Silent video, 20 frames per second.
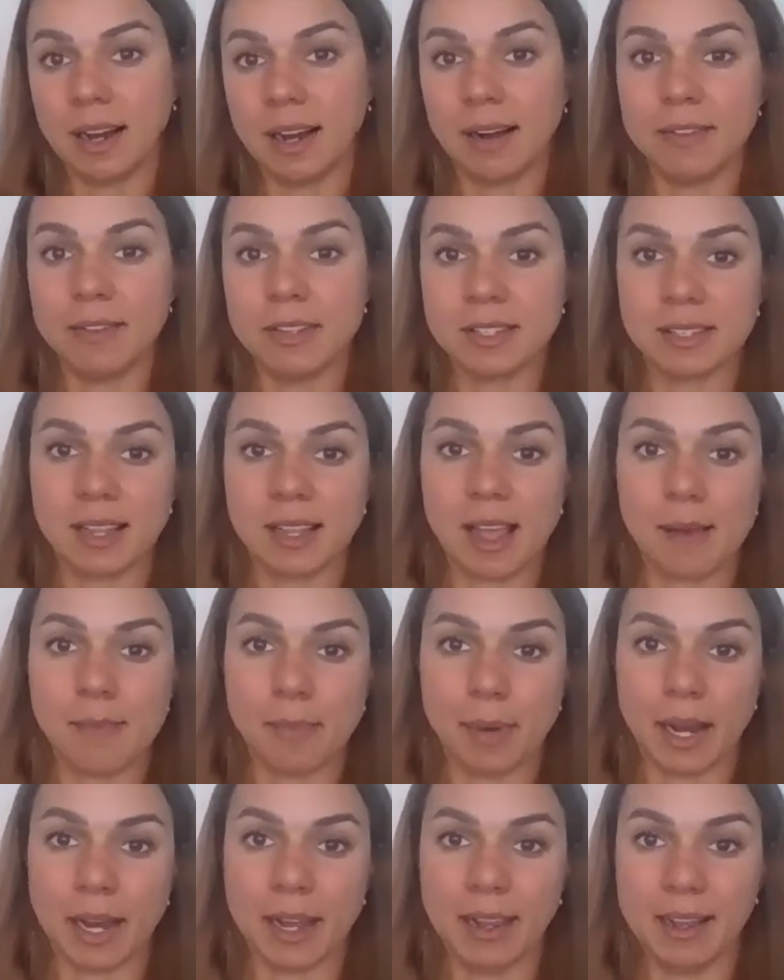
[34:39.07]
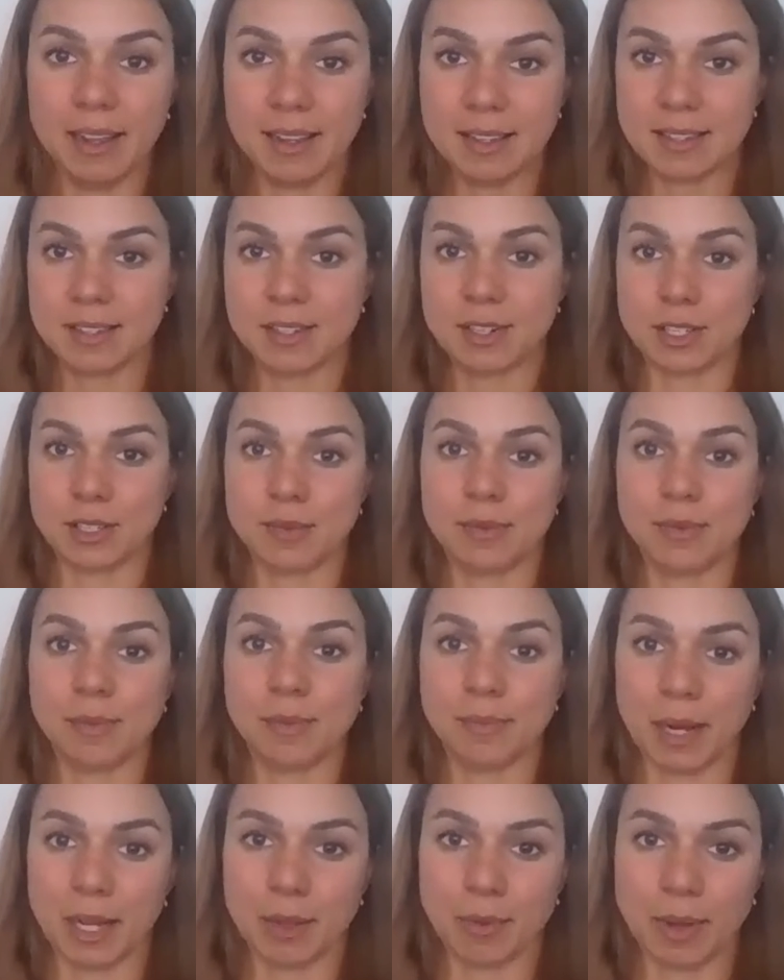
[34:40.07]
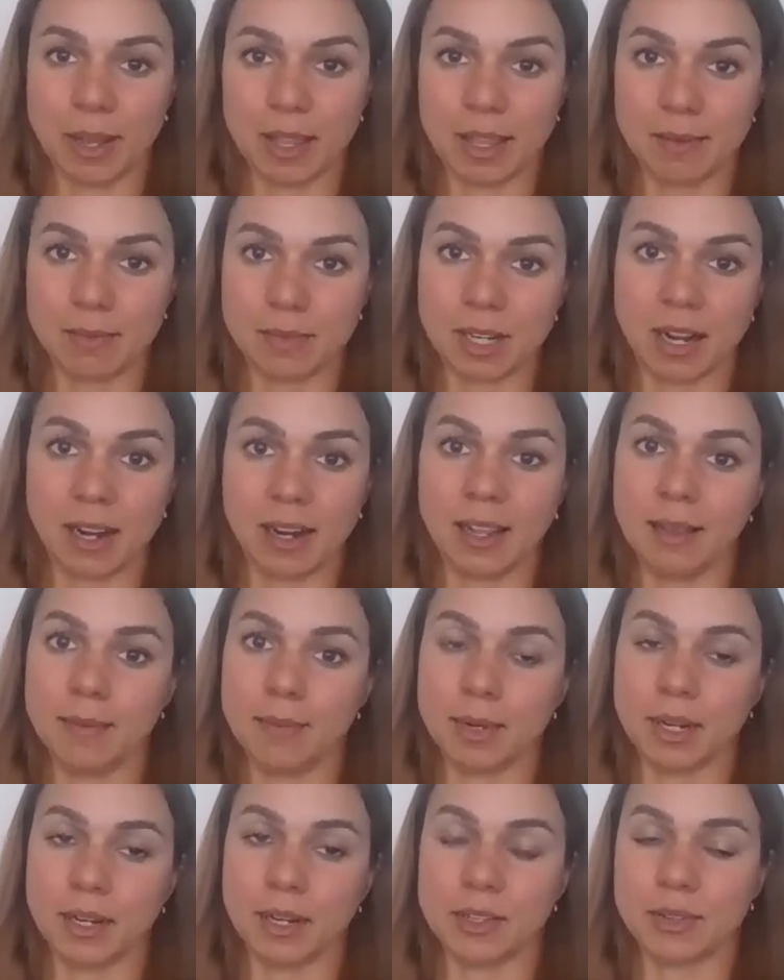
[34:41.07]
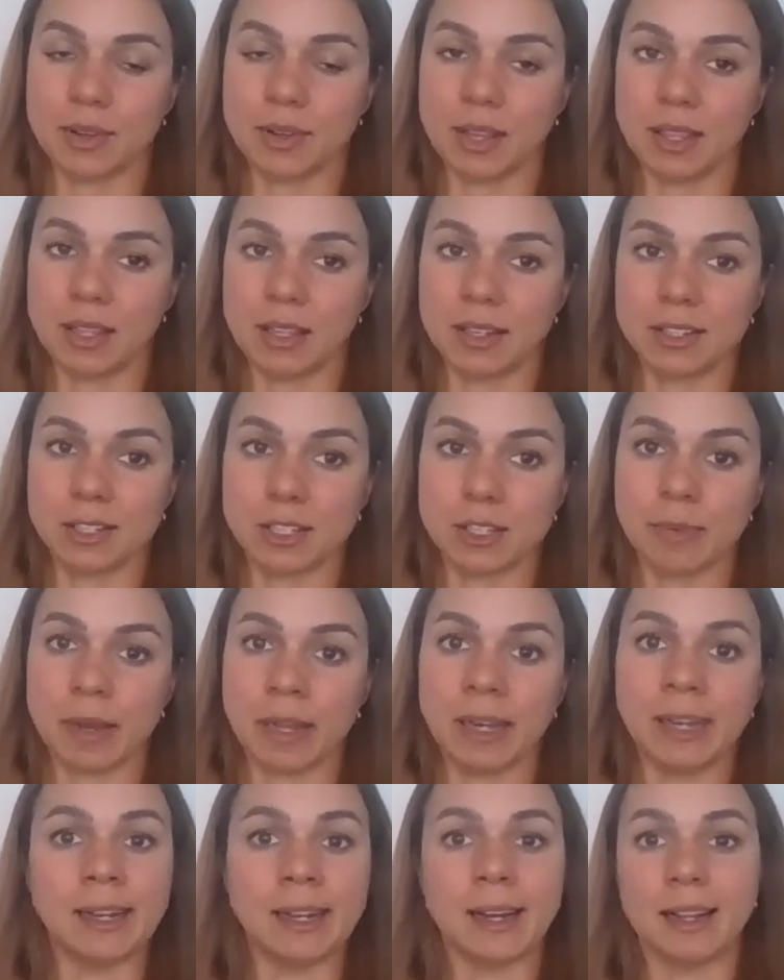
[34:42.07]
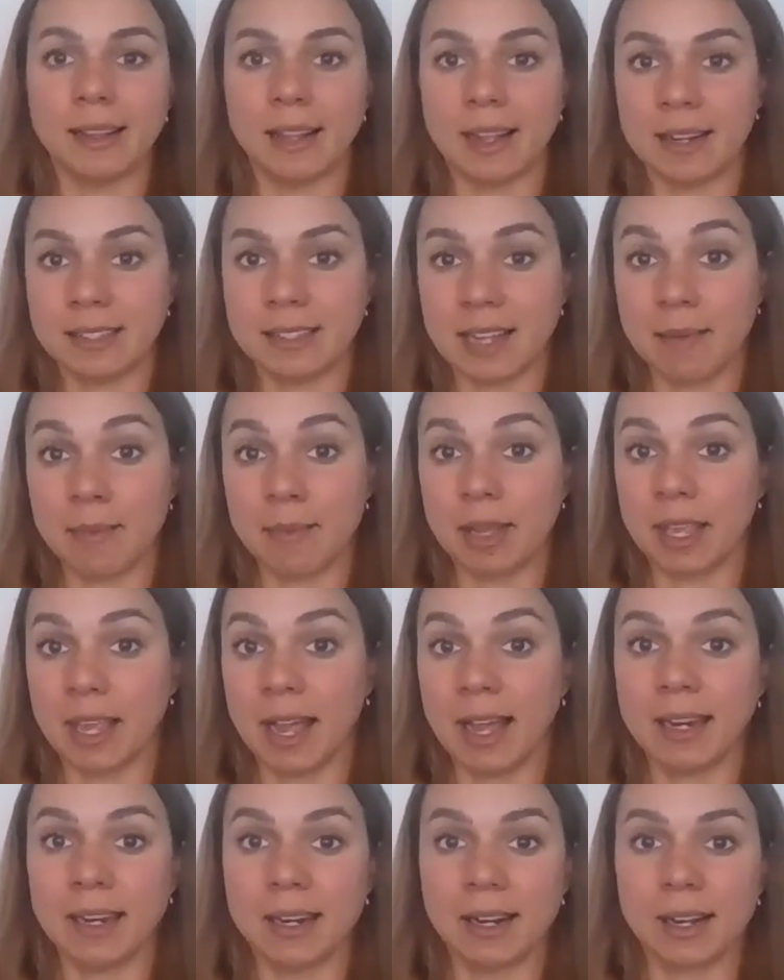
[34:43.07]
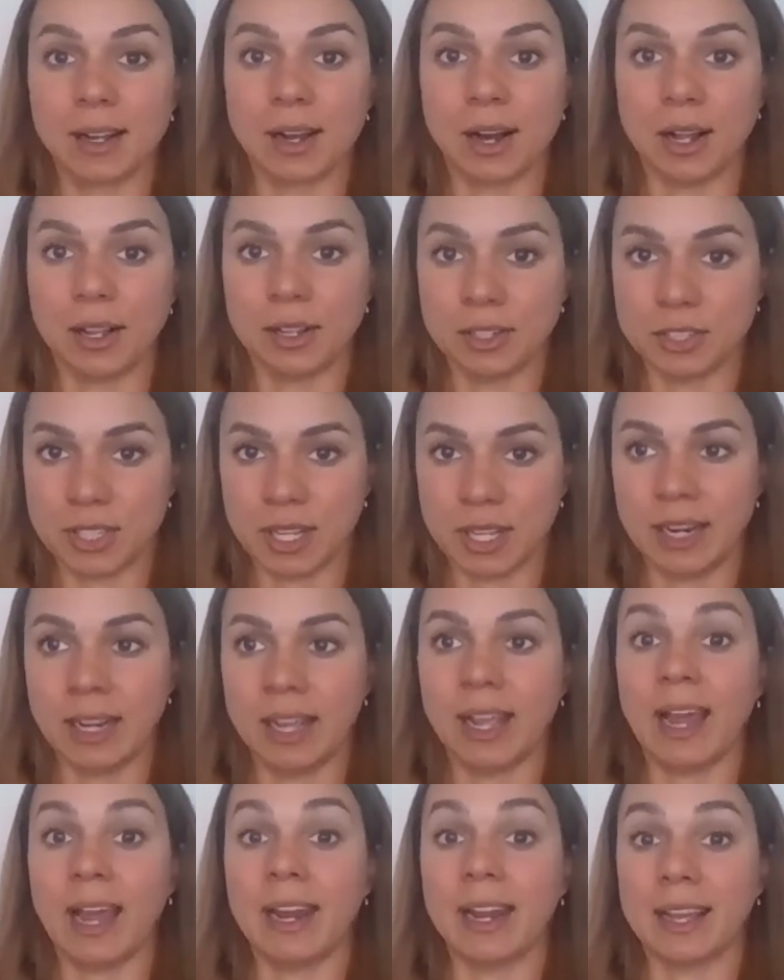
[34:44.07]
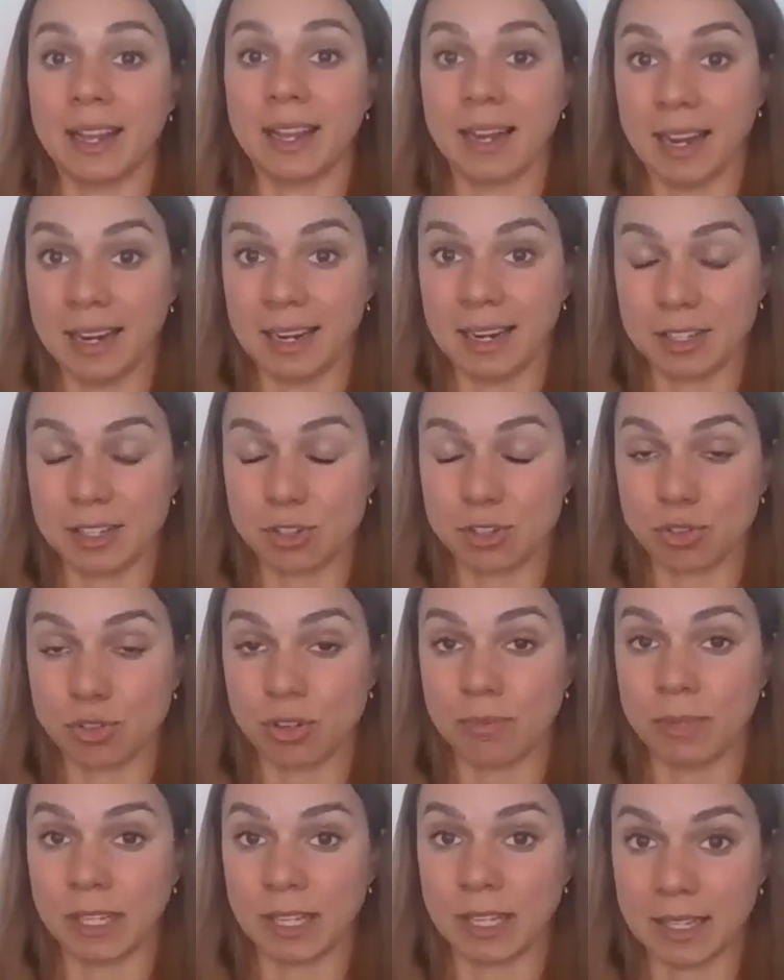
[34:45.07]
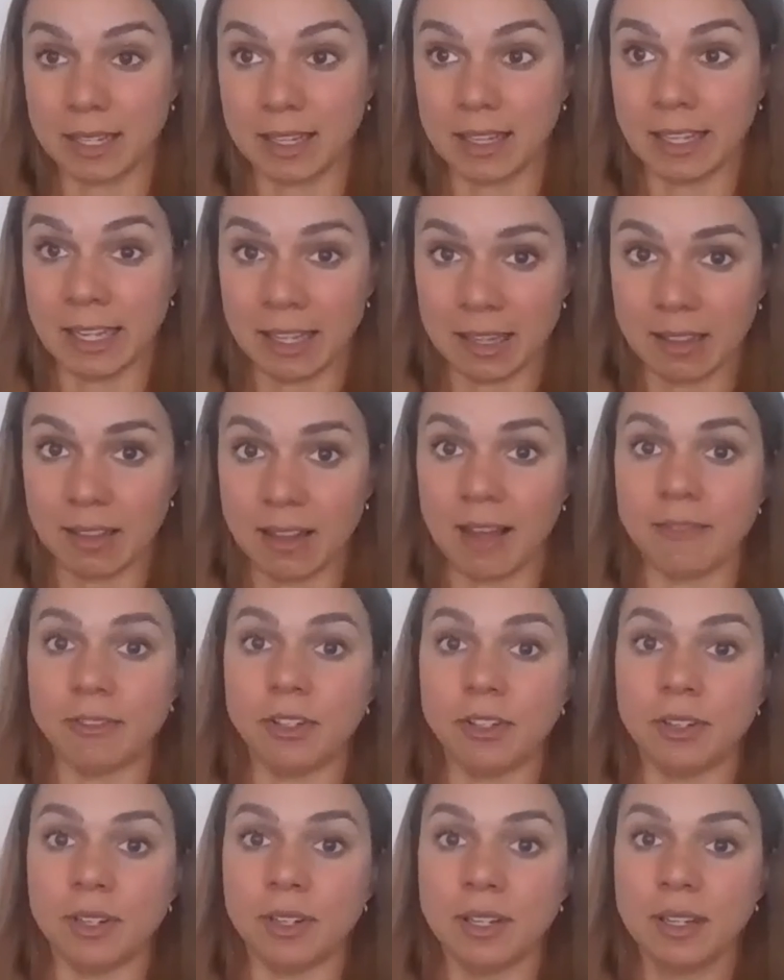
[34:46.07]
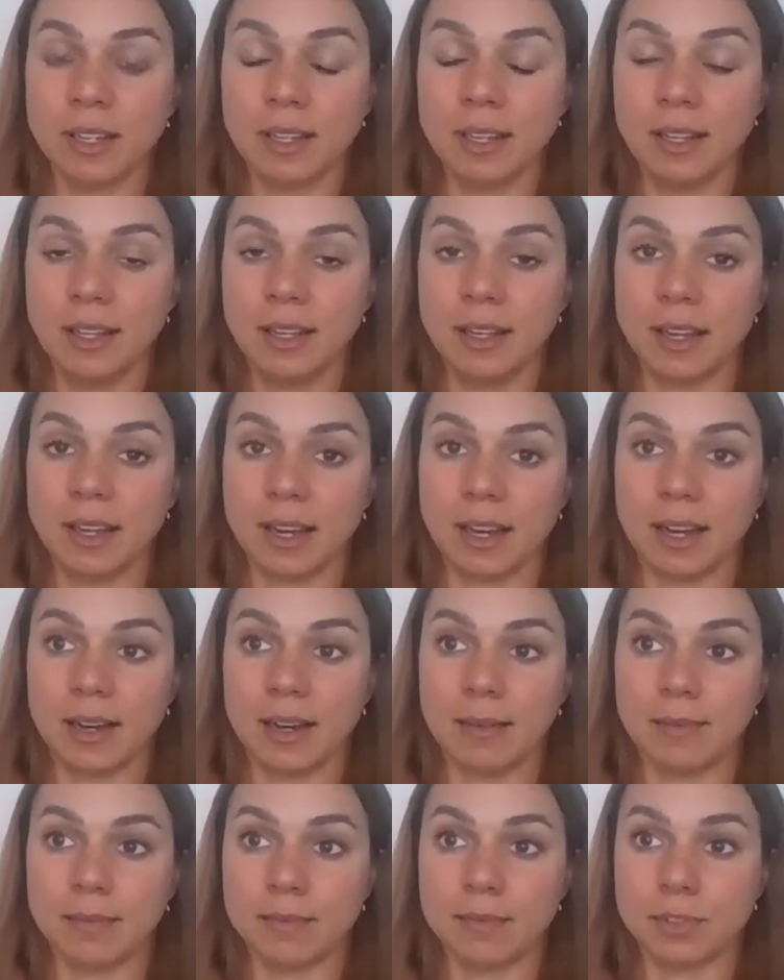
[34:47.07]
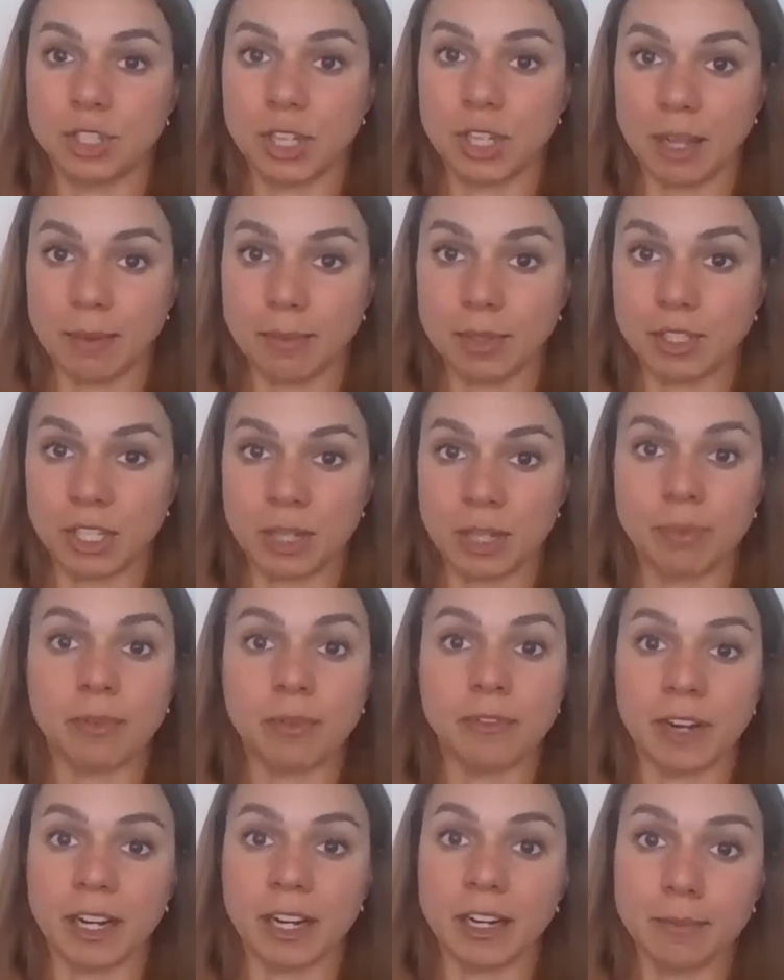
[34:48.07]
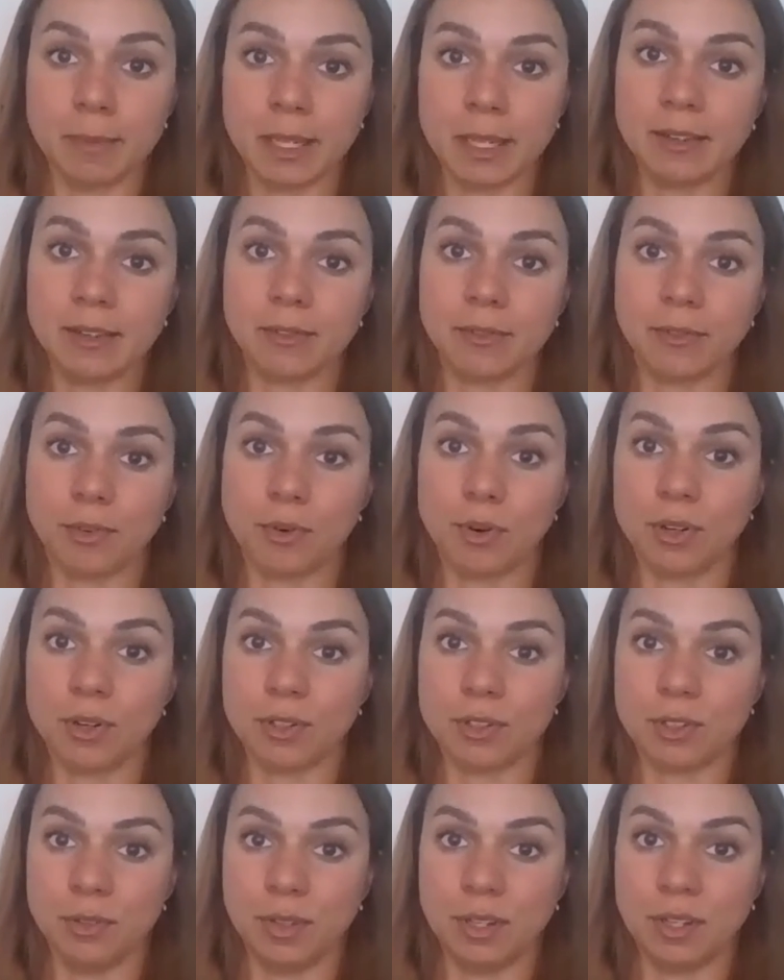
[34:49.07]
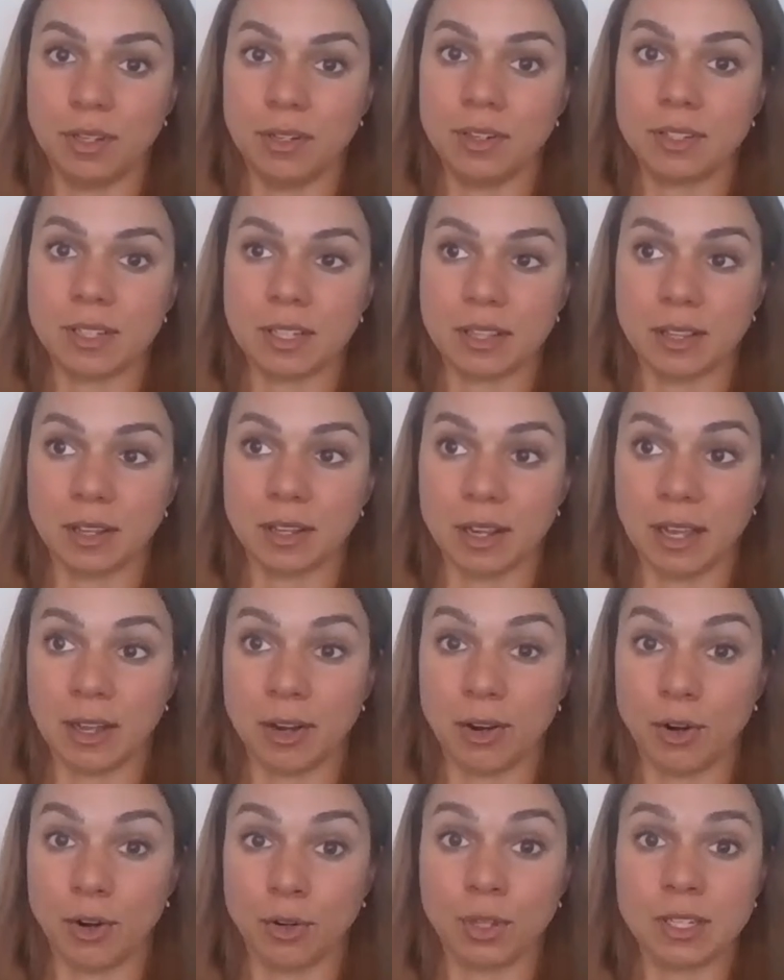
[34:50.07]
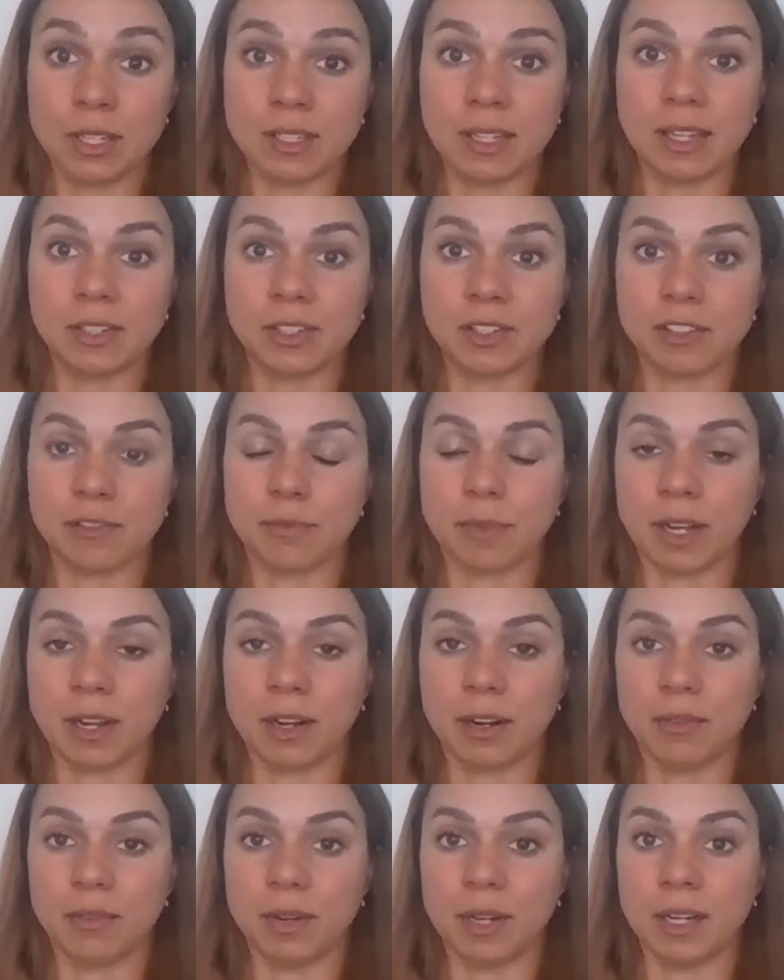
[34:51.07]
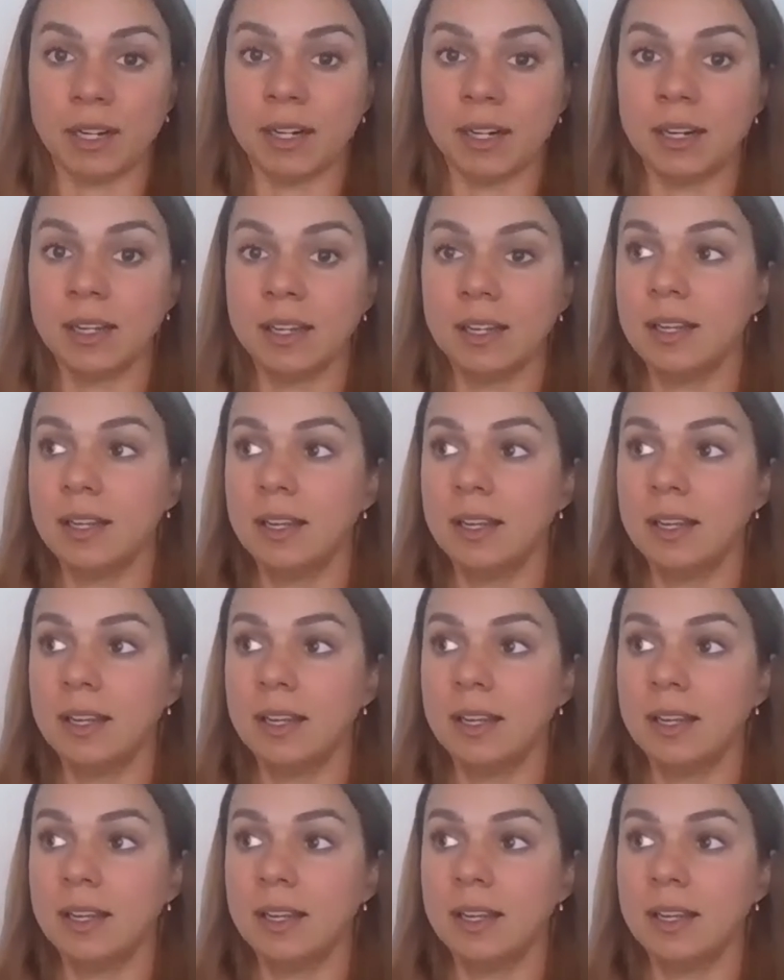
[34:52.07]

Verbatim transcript: Obviously, I'm biased just by the way that I'm talking, but also I think just spending a lot of time, again, in a college setting and a, an extremely elite level um, championship environment for two years at the early stages of my career